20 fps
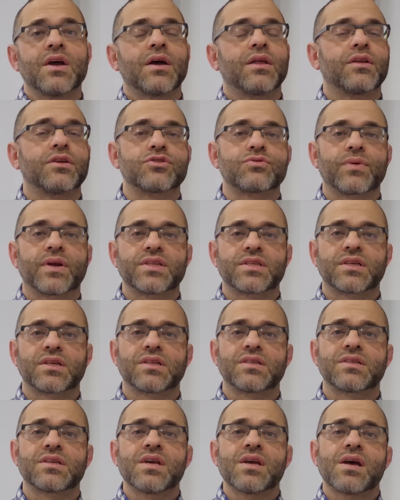there's
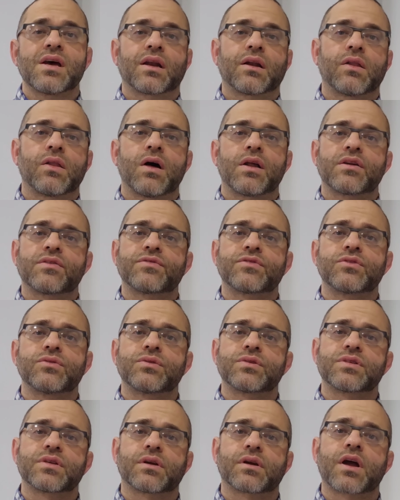residents, and a lot of
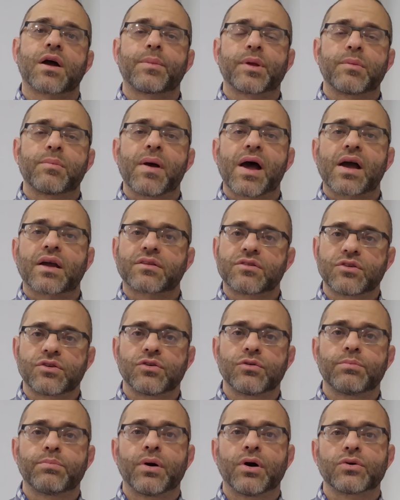students that are coming back to
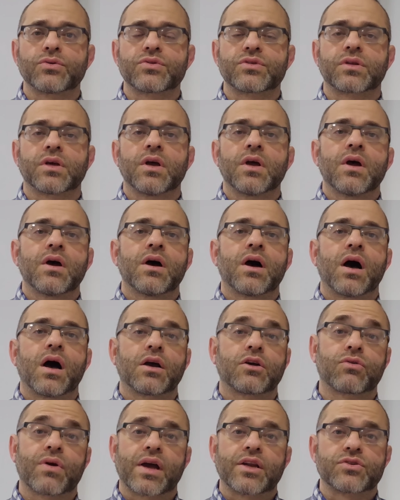do
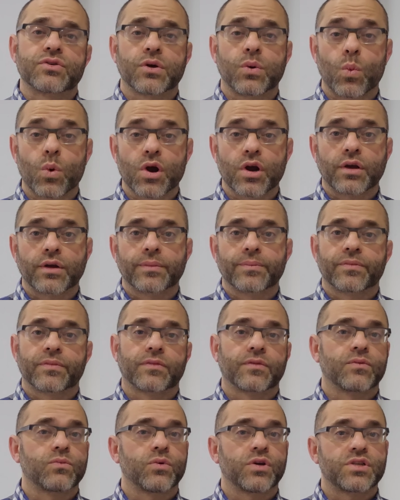post-graduate work,
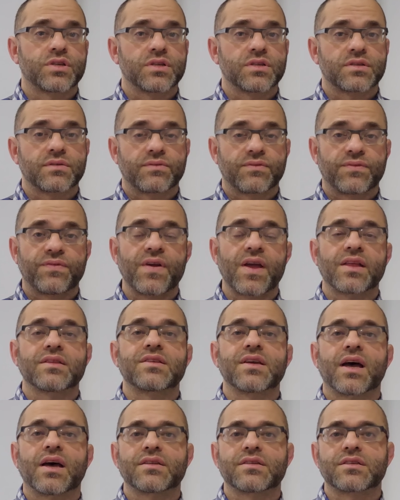which is
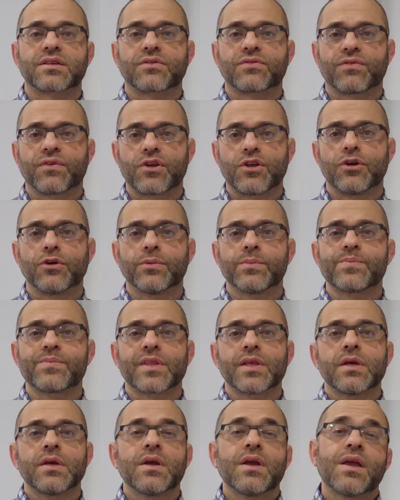fantastic for you.
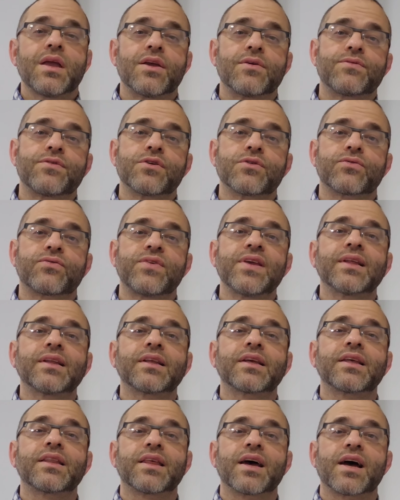If you're
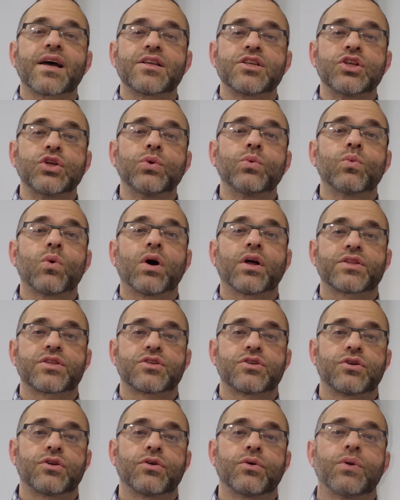feeling that you want
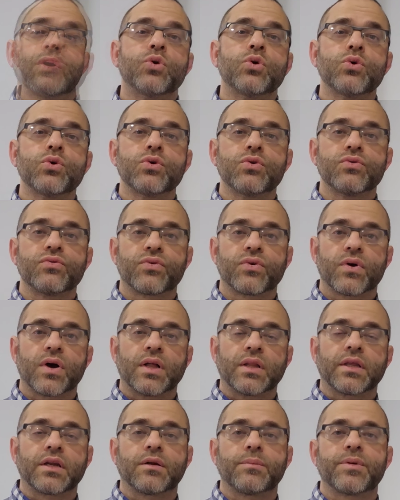to move a
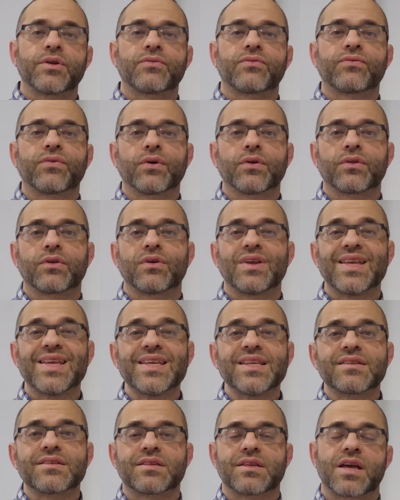little bit further
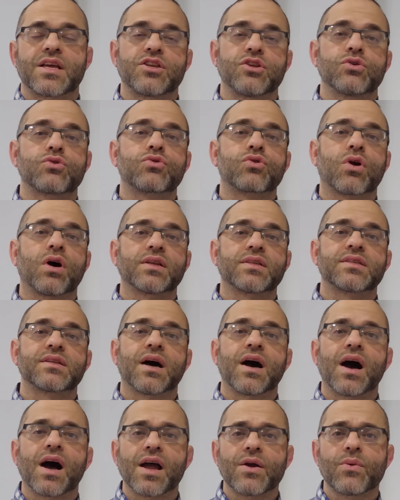east and you cross the
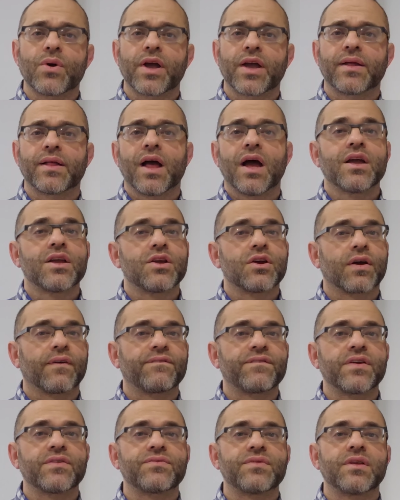highway, you're a
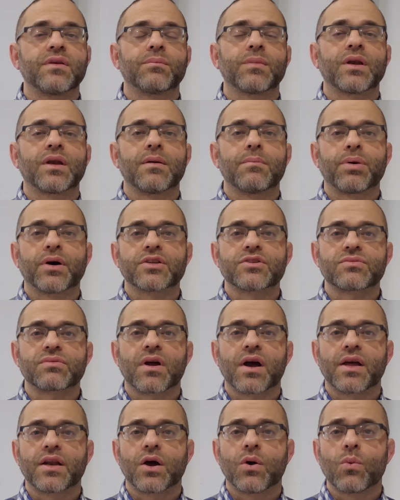15-minute bus
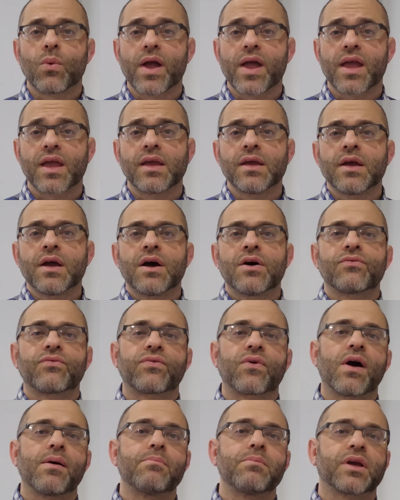ride away
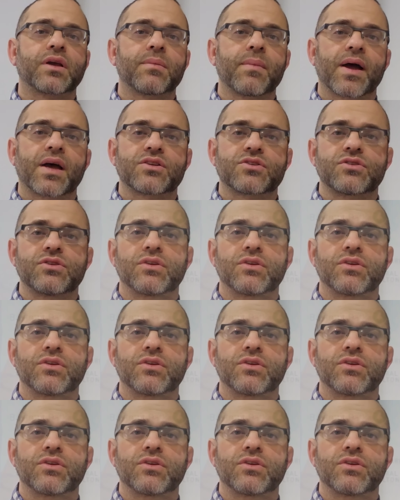from McMaster